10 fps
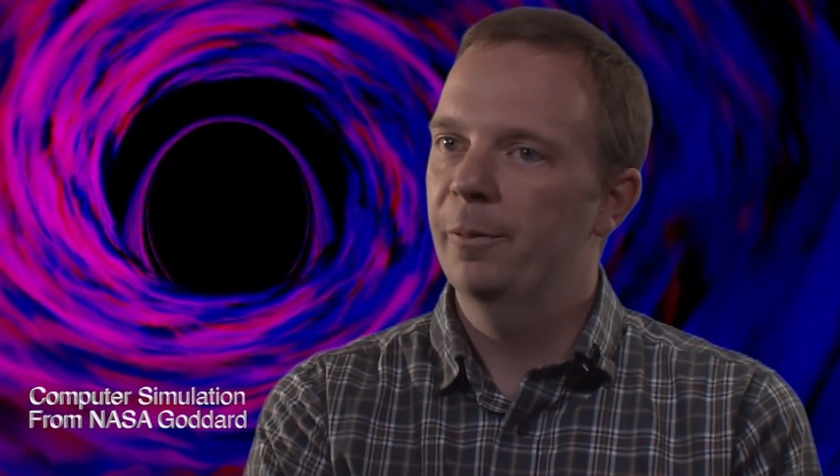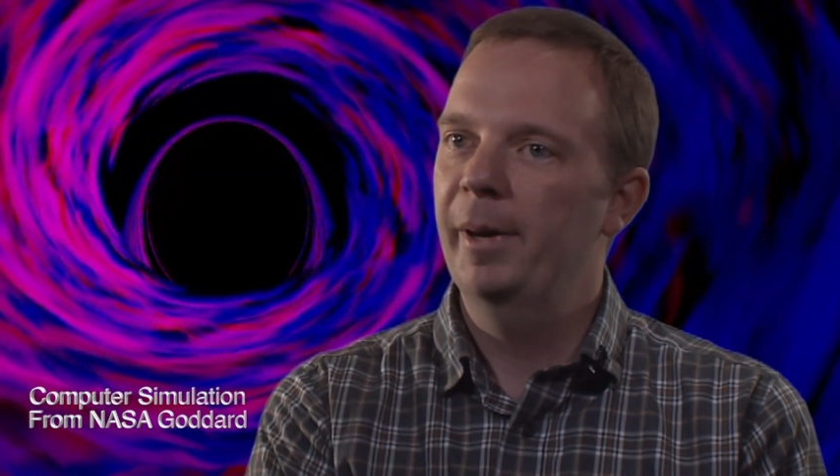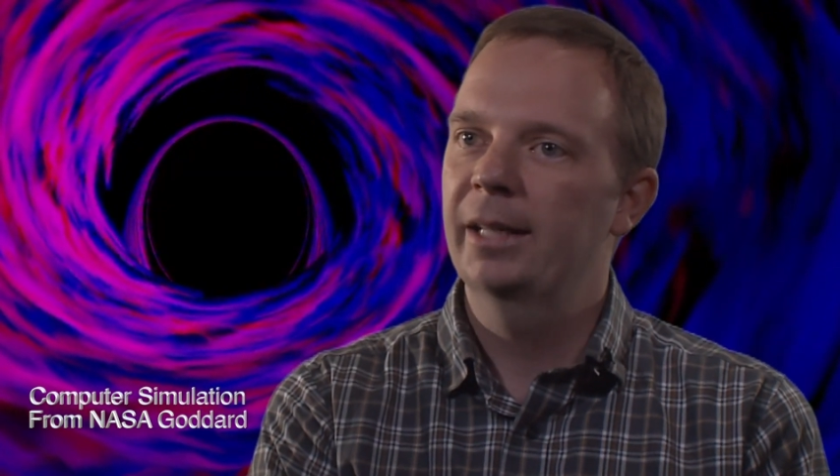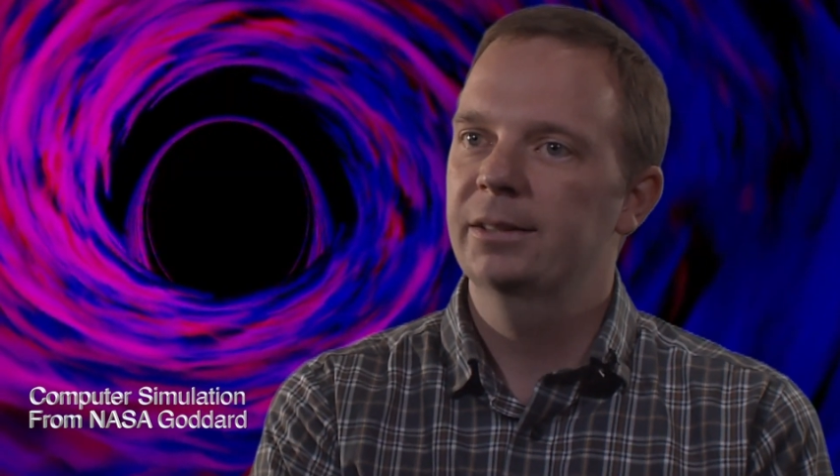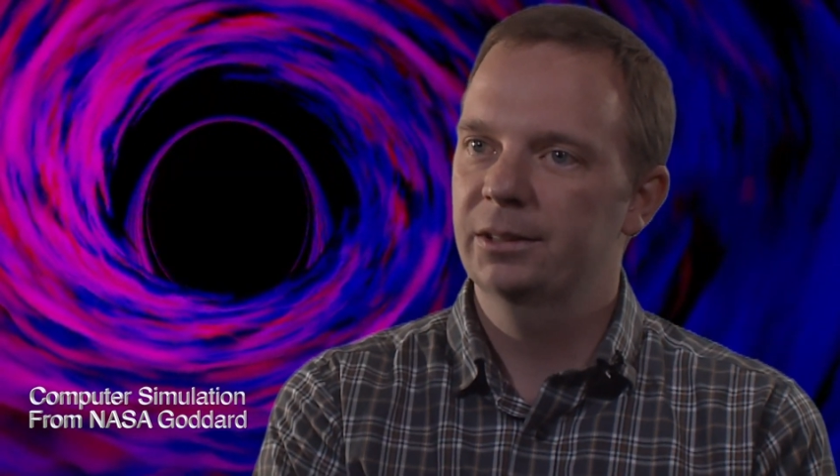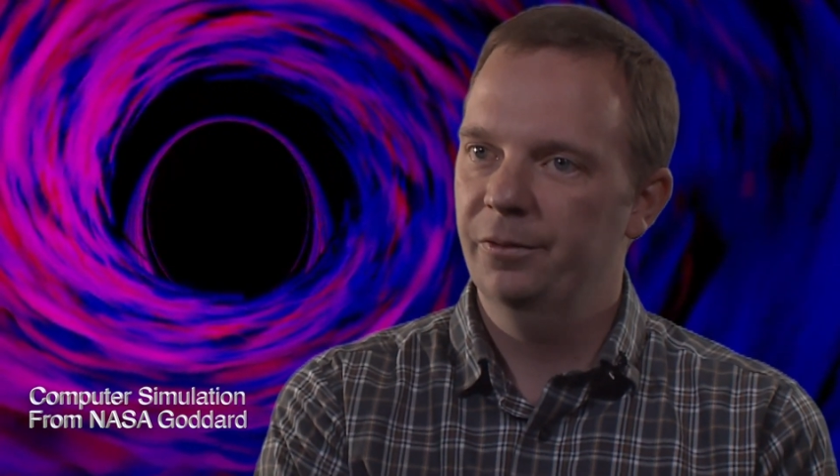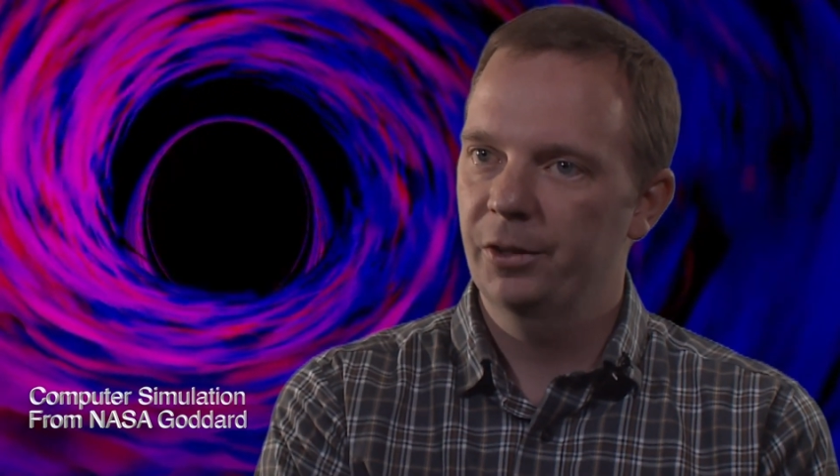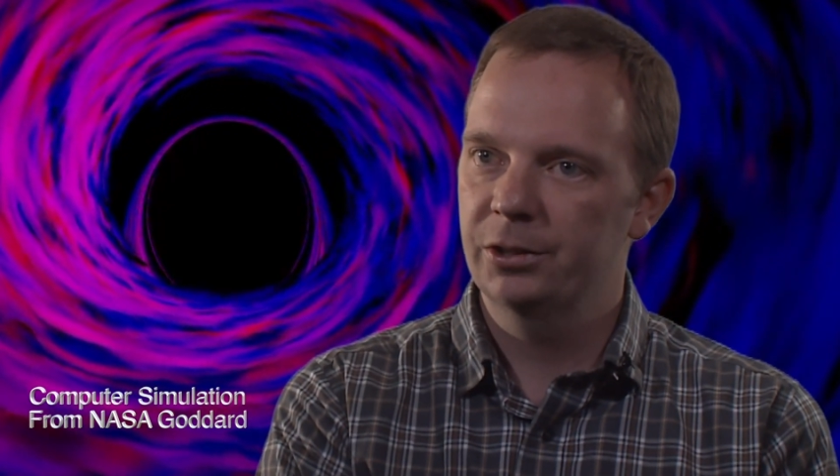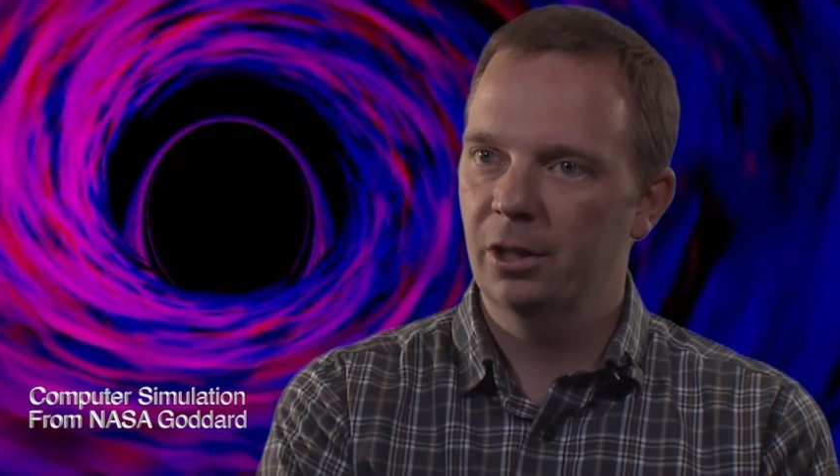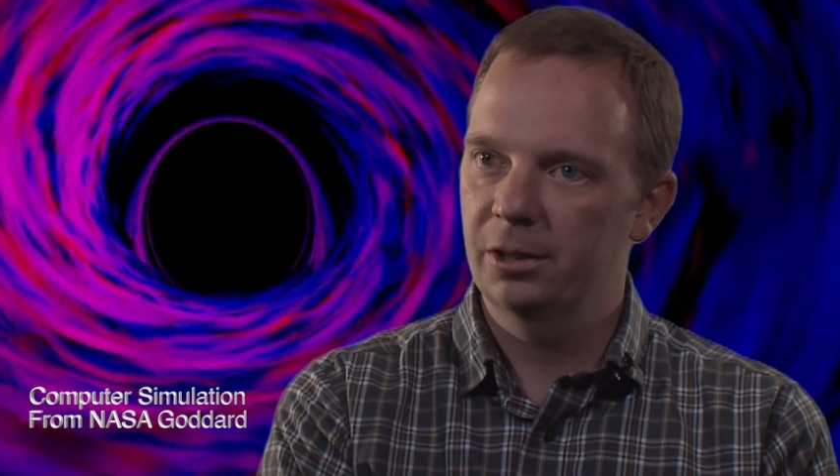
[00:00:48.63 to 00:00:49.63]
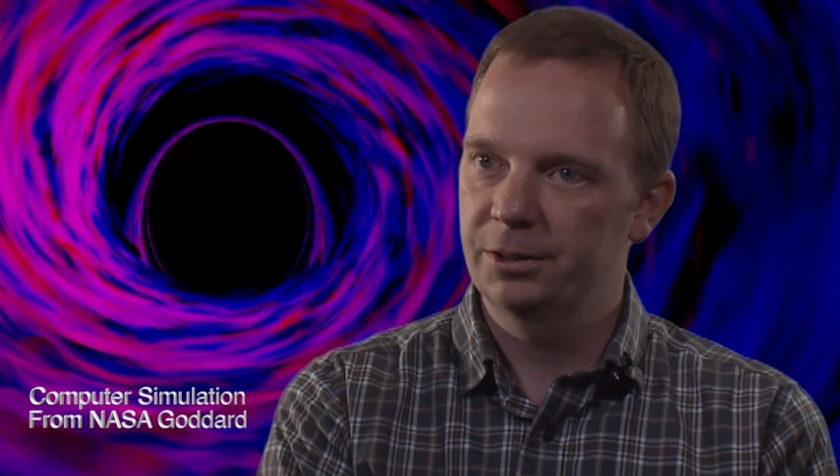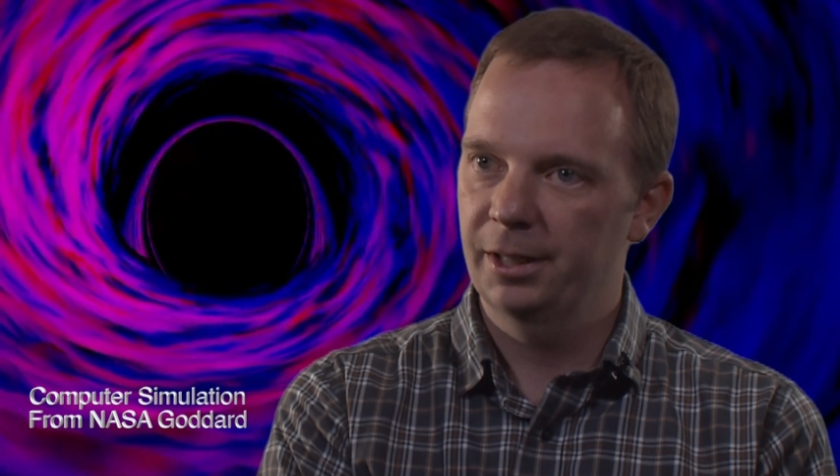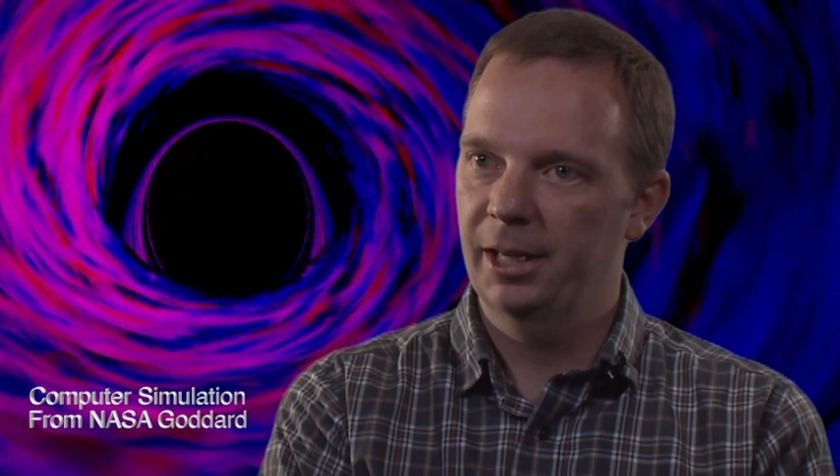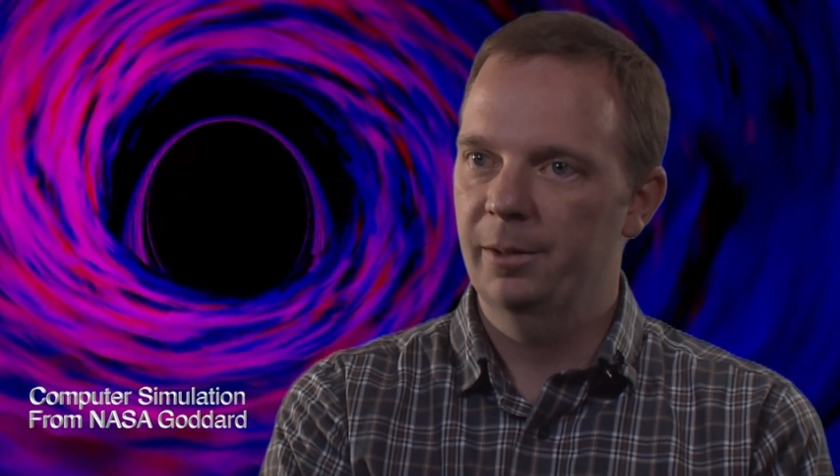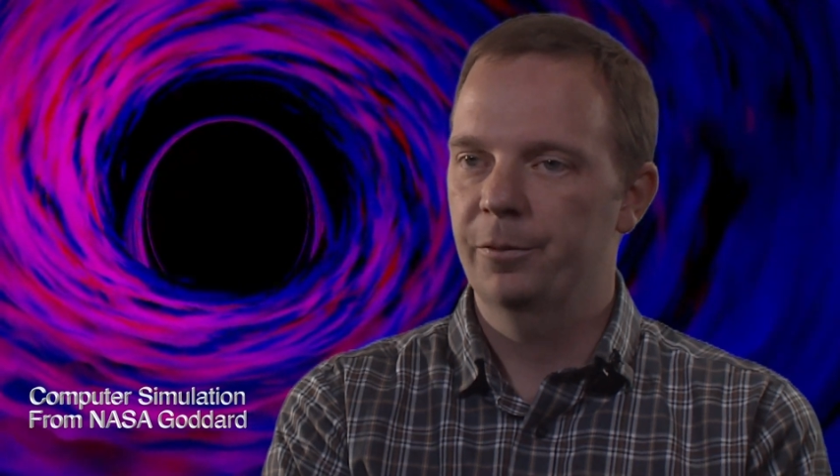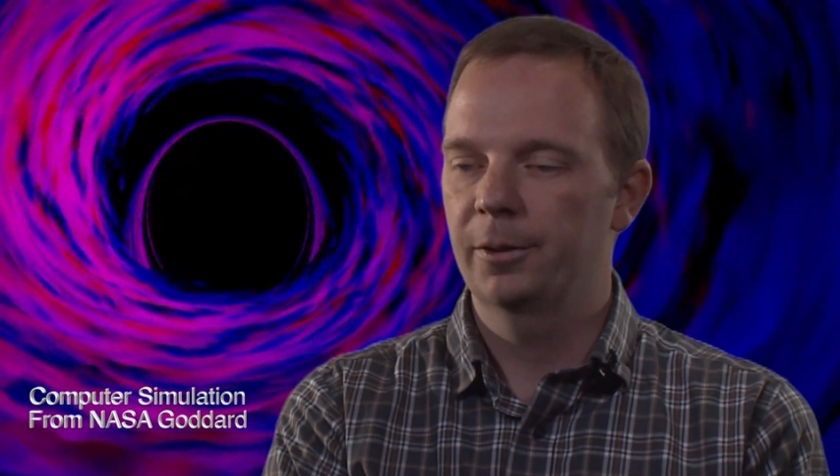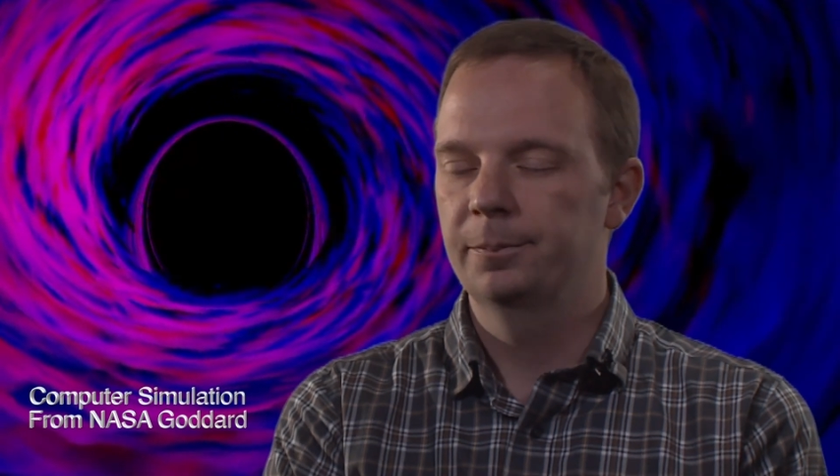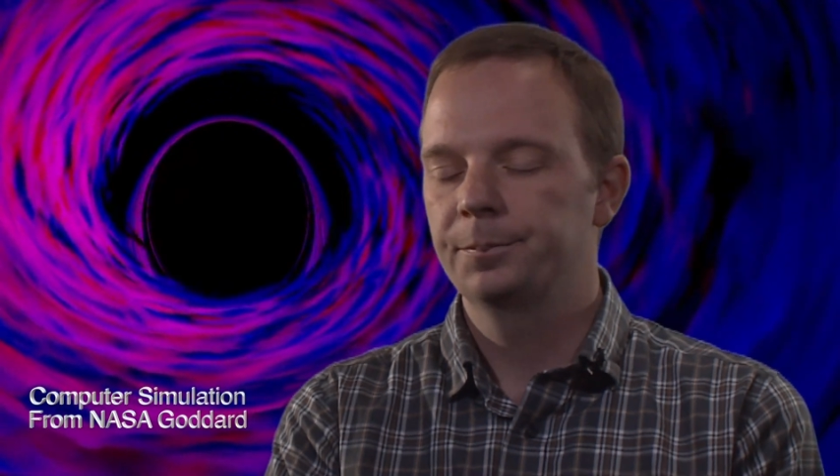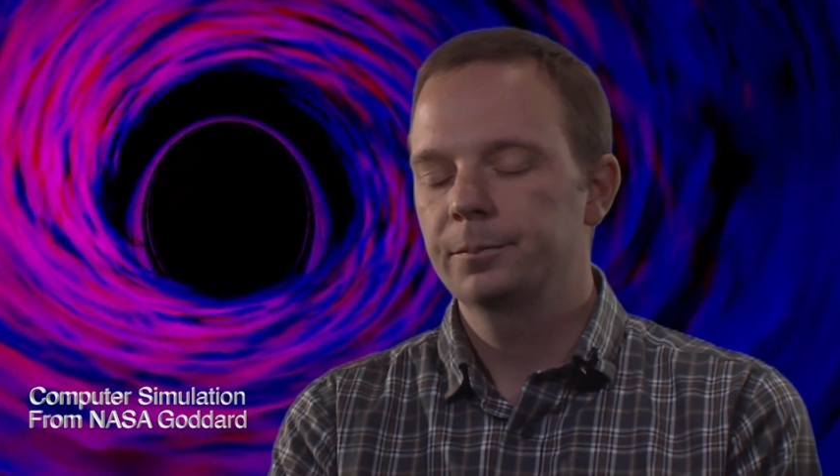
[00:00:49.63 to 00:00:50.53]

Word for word: masses of the stars they came from.